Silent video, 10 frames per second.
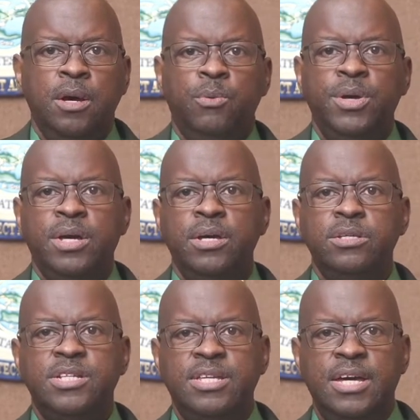We are here
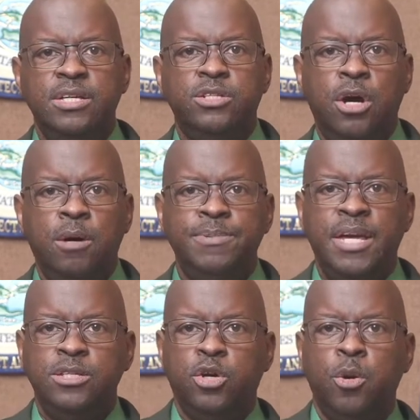today to
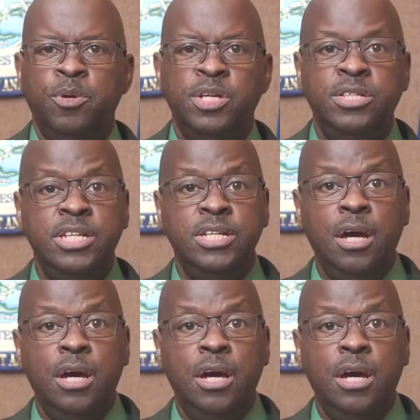update the community